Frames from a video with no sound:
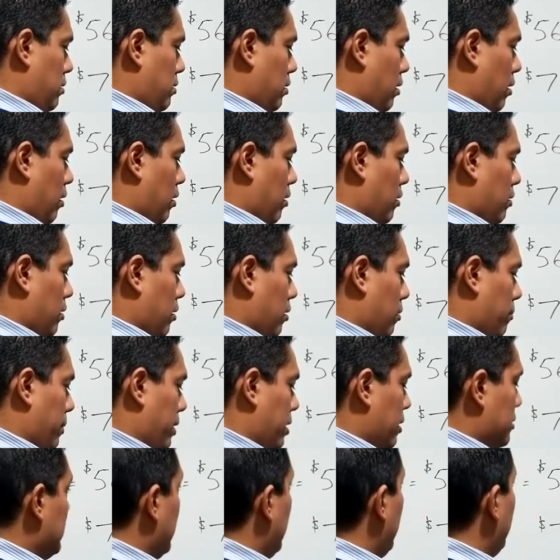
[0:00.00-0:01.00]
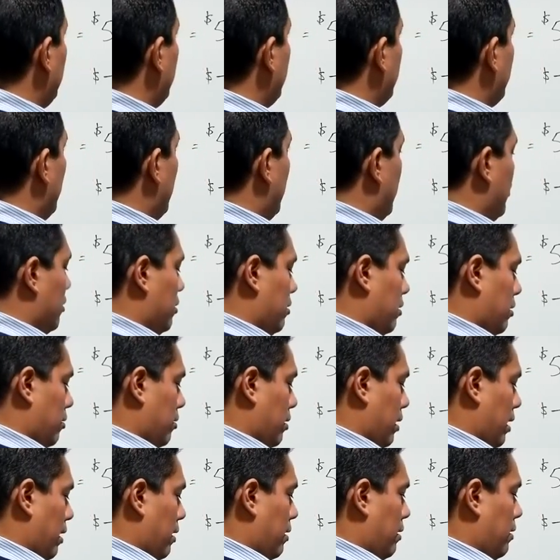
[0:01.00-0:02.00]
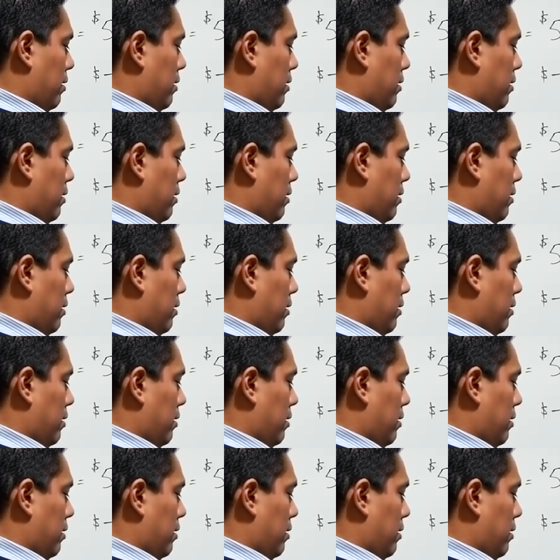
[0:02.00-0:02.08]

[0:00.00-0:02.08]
Oh, no, because I had it wrong. Okay.